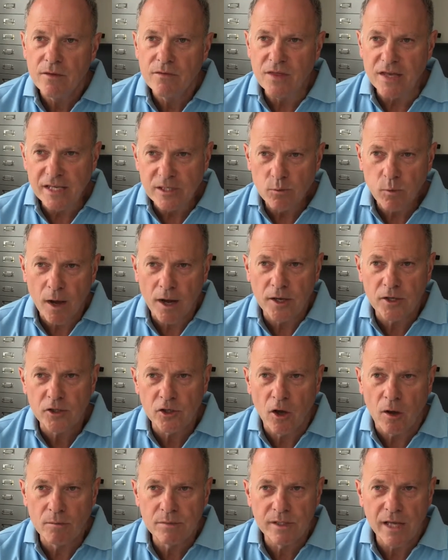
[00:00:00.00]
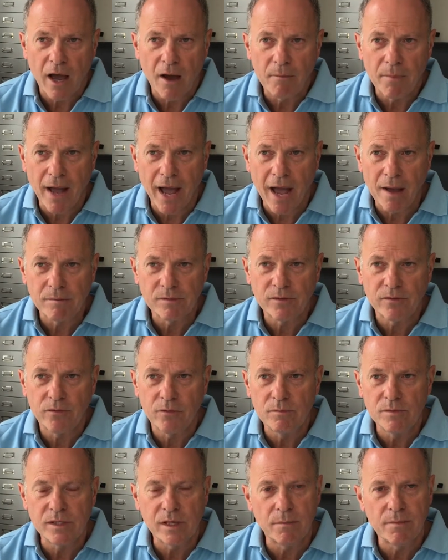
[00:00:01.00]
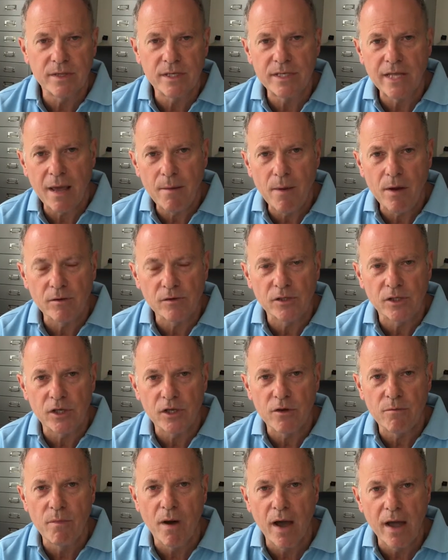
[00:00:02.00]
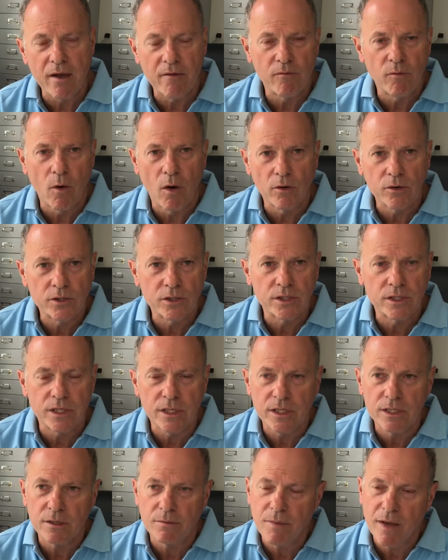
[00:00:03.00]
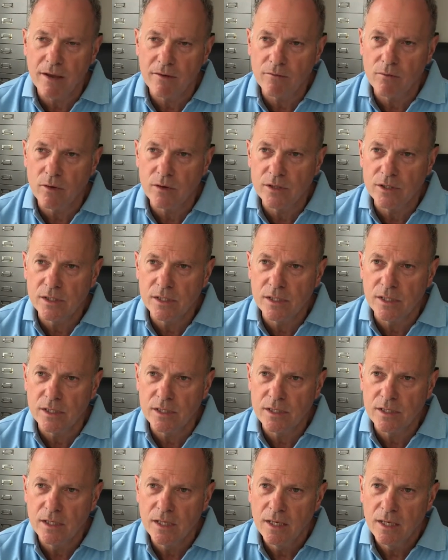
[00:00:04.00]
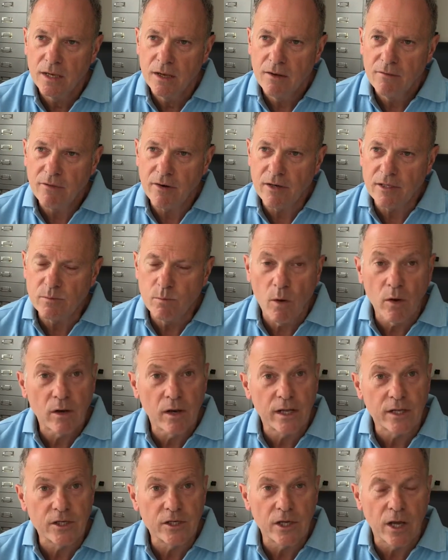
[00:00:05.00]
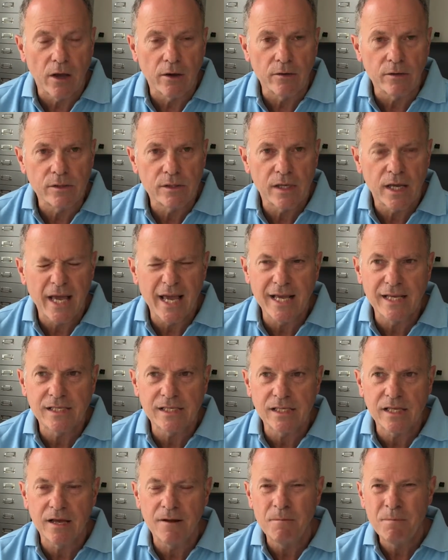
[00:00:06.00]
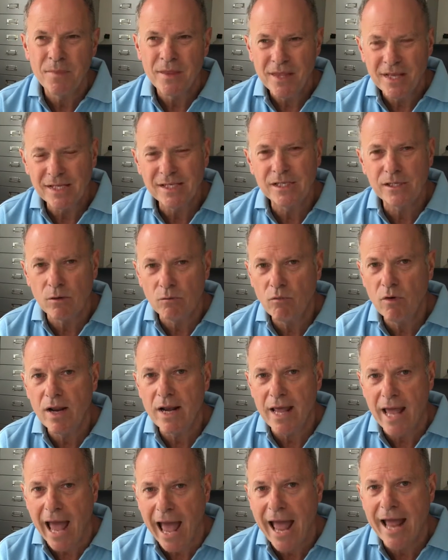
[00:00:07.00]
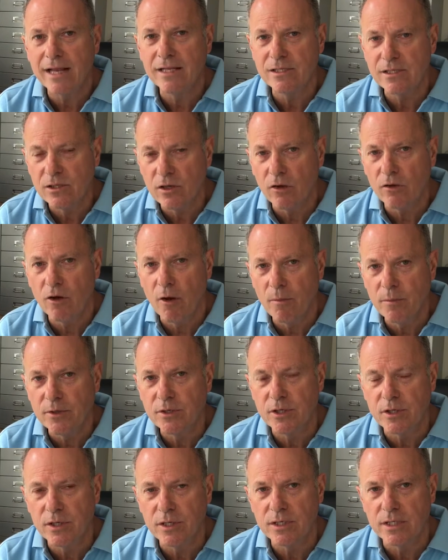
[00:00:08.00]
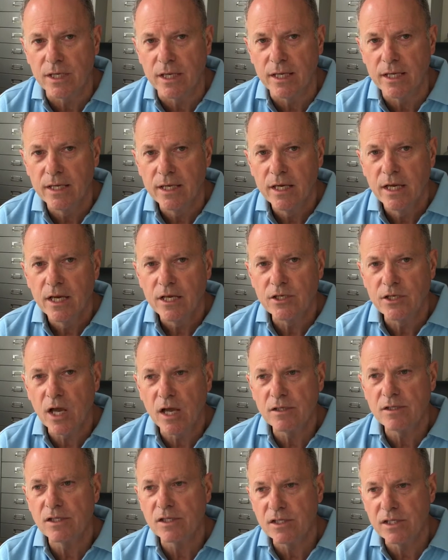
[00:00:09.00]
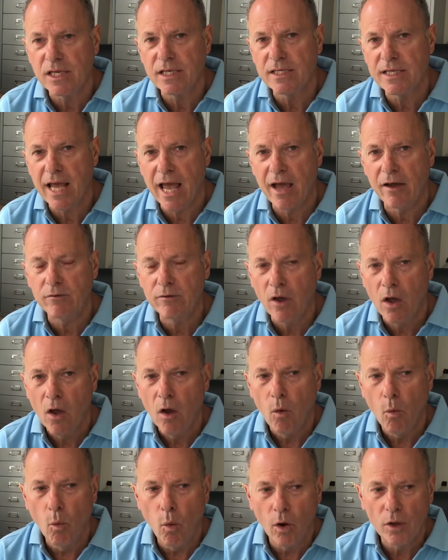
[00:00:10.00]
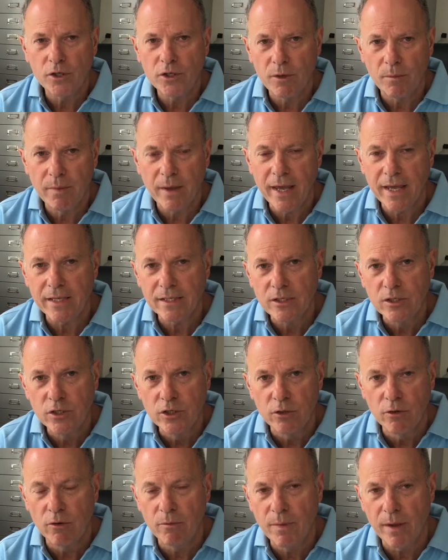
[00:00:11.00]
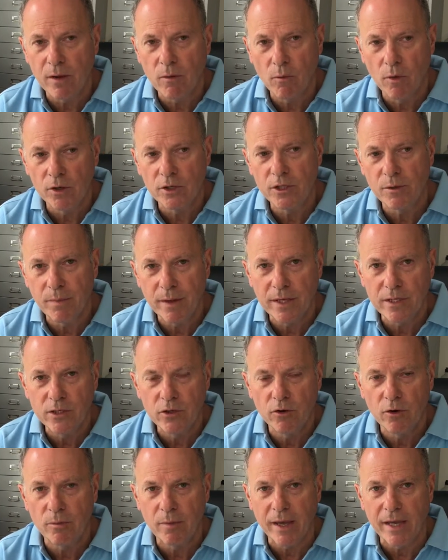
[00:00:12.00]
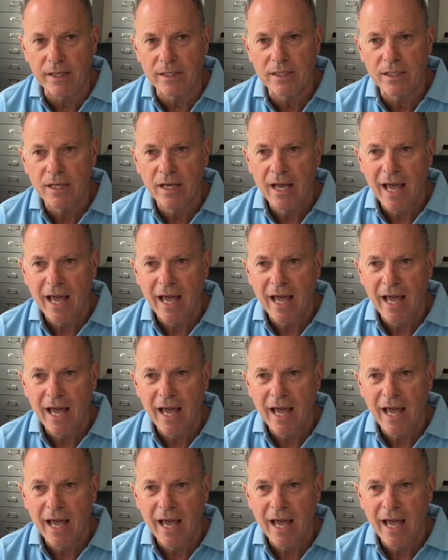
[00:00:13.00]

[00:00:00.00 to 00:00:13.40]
these workshops out, perhaps from some of the demos that you may have watched at various modelling shows, is that this is a really hands-on opportunity. A chance to sit down, watch a bit, do a bit, watch a bit, do a bit.